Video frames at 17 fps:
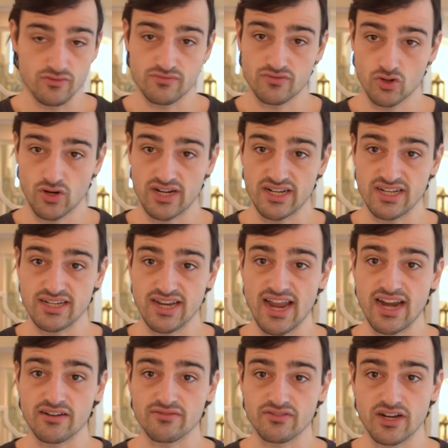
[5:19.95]
you've created a
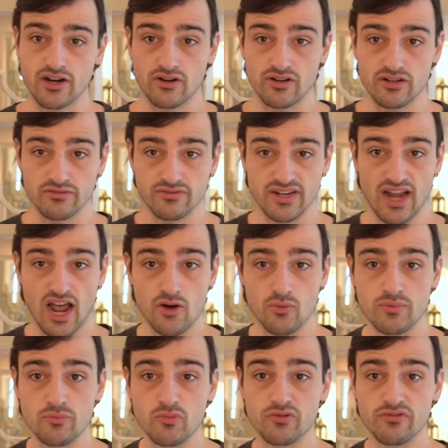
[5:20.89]
negative narrative, and how
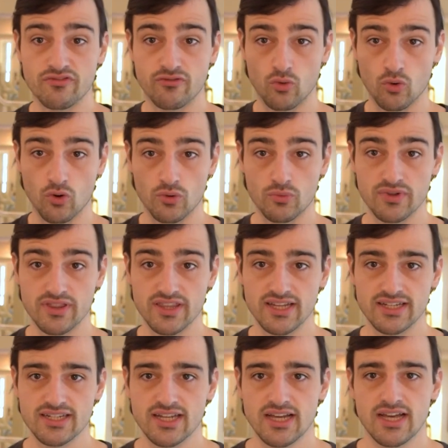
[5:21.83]
do we move forward with it?